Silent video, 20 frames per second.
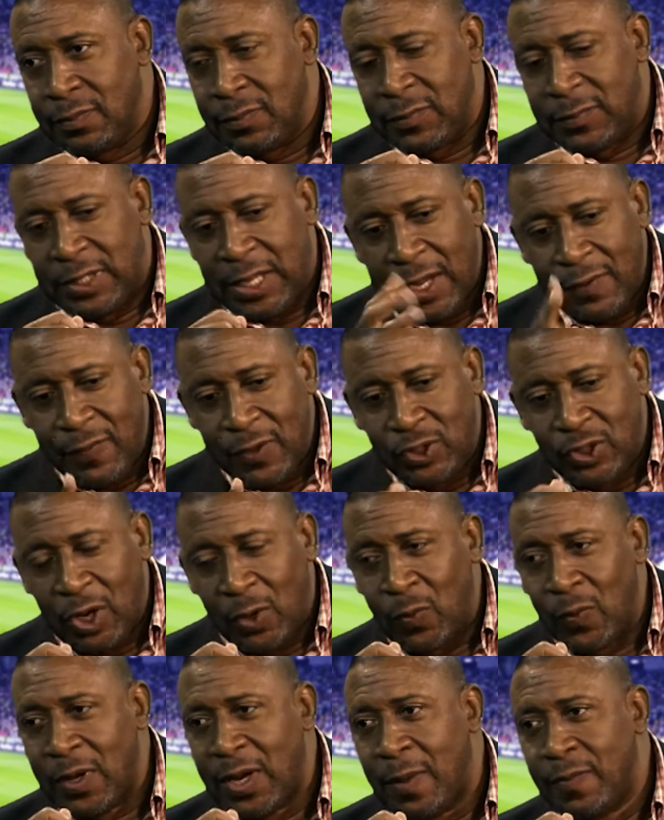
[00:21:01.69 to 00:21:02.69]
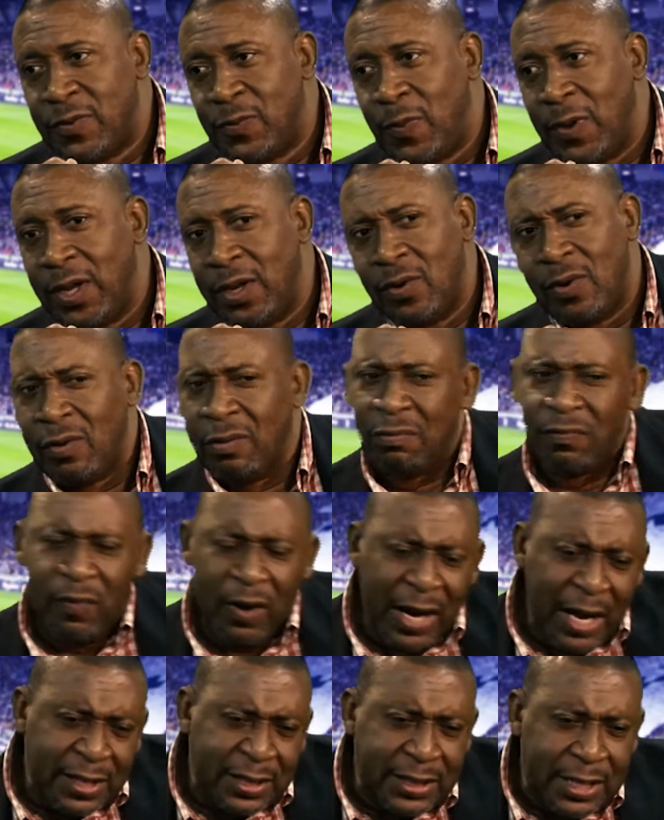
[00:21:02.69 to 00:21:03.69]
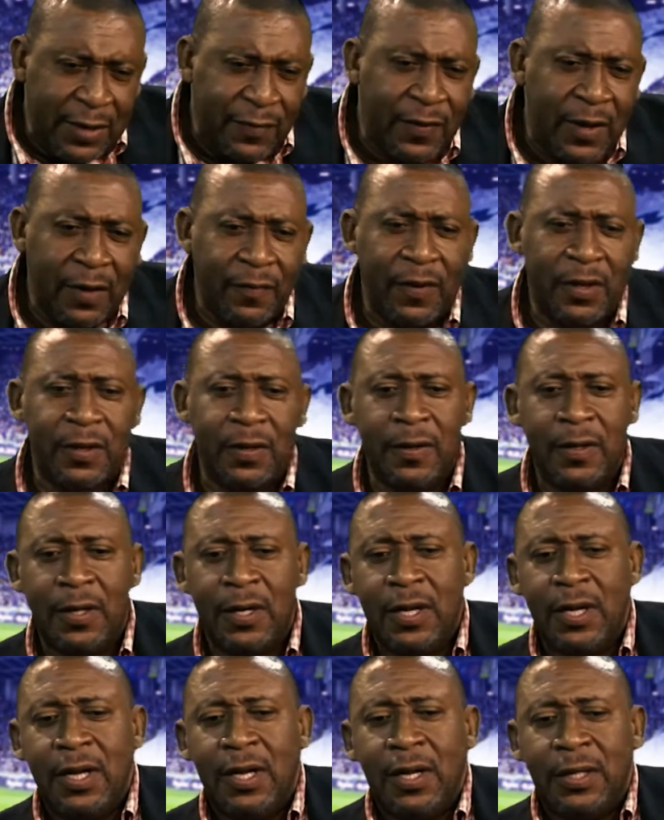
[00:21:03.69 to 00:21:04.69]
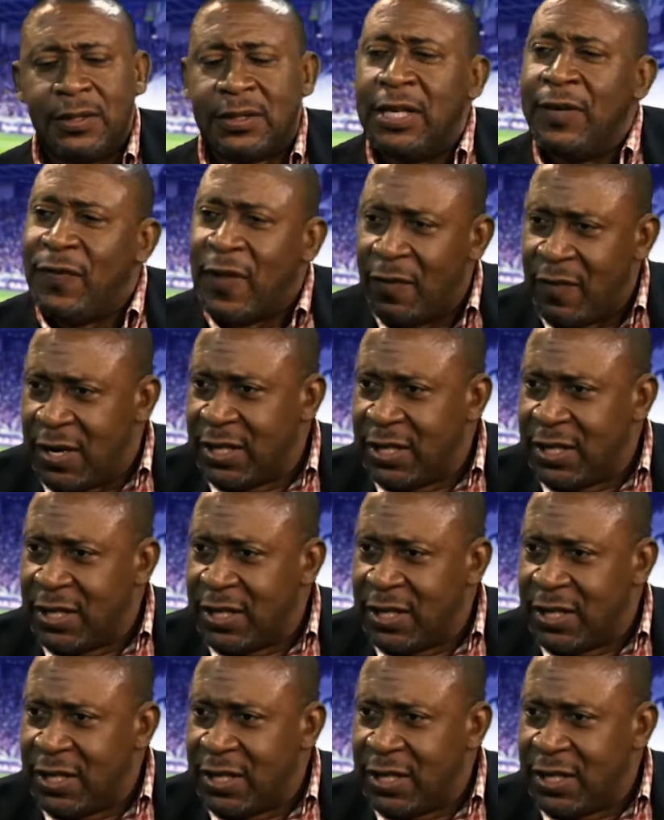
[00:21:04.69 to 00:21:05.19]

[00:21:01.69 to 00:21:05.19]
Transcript: David John Williams playing. No, forget Steve David. Steve David